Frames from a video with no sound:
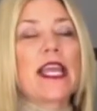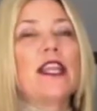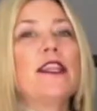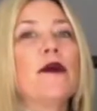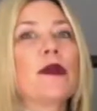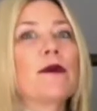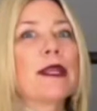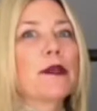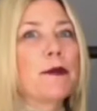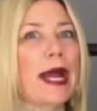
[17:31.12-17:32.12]
knowing
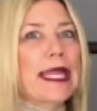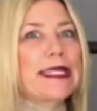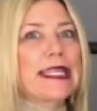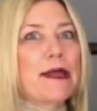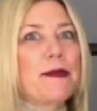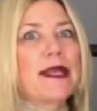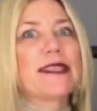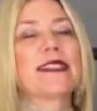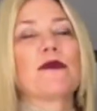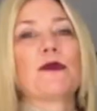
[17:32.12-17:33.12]
what your body type
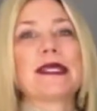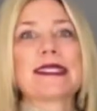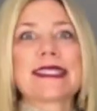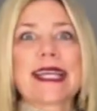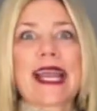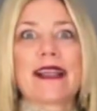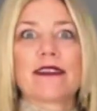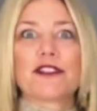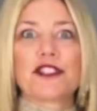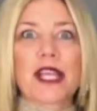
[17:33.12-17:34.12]
is and what style
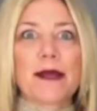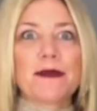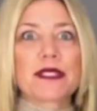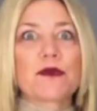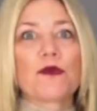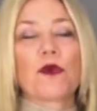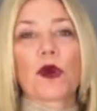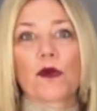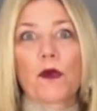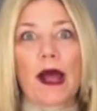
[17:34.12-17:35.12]
and shapes
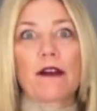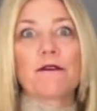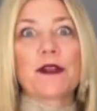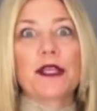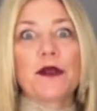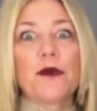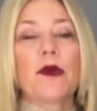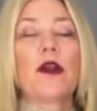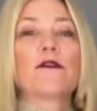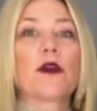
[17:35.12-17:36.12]
work well for you,
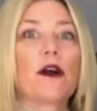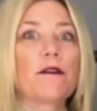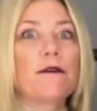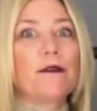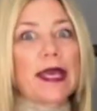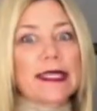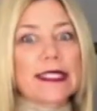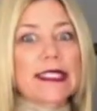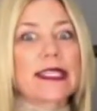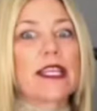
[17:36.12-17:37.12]
overall
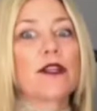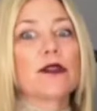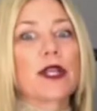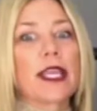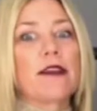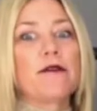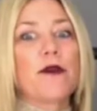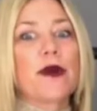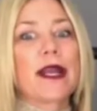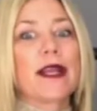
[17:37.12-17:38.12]
fit that you're looking
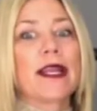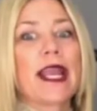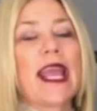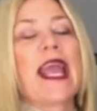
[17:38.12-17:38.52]
for,